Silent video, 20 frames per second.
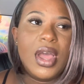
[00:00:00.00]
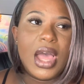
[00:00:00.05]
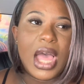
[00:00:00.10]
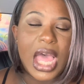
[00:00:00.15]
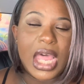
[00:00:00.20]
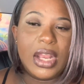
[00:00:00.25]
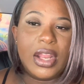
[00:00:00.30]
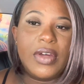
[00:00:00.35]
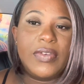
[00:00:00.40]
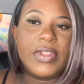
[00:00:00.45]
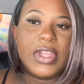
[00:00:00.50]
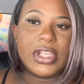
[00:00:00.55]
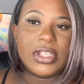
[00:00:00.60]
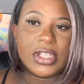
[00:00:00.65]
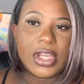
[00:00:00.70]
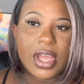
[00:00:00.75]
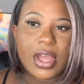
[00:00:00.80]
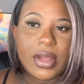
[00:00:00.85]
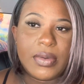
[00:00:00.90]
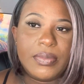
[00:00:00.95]
love that
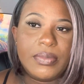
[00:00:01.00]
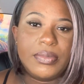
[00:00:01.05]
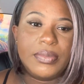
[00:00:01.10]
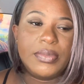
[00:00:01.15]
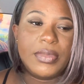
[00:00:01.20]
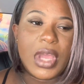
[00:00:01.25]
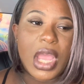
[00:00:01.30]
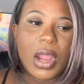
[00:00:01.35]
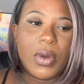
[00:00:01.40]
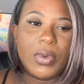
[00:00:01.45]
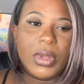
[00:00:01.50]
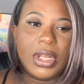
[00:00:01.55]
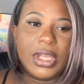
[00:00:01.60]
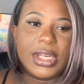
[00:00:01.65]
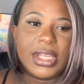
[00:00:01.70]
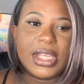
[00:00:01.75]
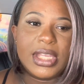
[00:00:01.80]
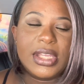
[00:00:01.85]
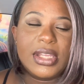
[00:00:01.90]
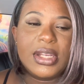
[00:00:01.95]
job. I really
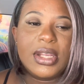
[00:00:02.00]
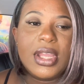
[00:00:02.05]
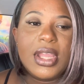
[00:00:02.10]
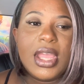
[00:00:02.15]
did.